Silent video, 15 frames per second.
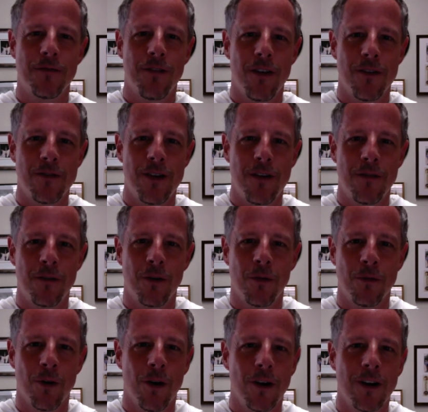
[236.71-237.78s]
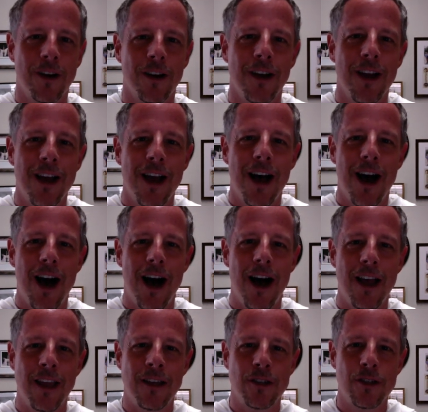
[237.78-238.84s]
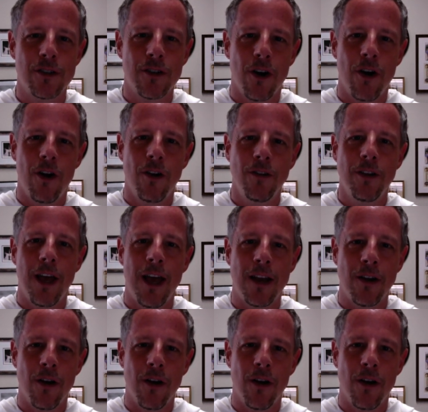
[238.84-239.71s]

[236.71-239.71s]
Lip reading: Father David O'Rourke, installed, and